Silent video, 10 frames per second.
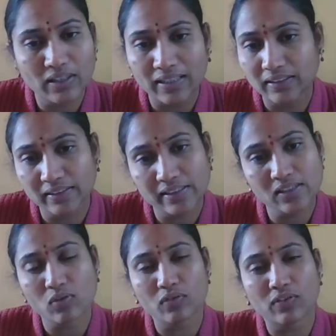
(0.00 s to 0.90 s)
the trees
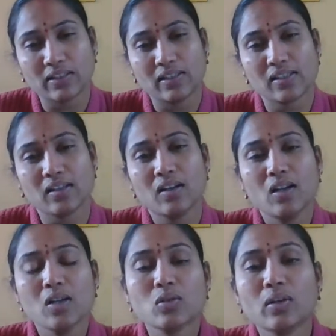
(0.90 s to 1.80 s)
for furniture.
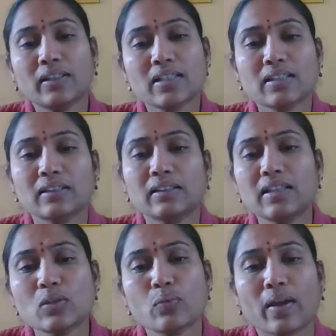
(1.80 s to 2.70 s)
So in
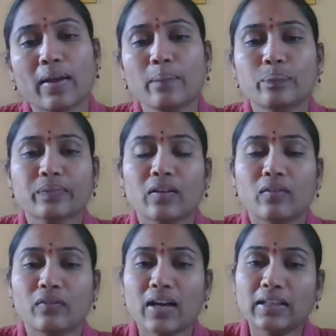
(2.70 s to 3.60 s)
this way
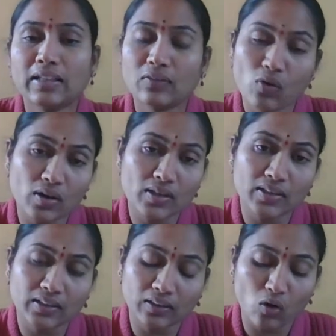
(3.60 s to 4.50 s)
we are
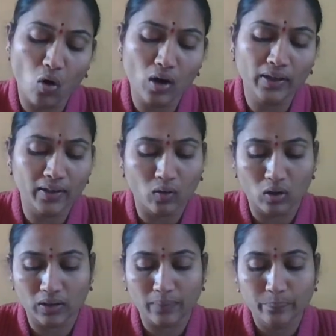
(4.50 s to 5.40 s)
deforesting lot and lot.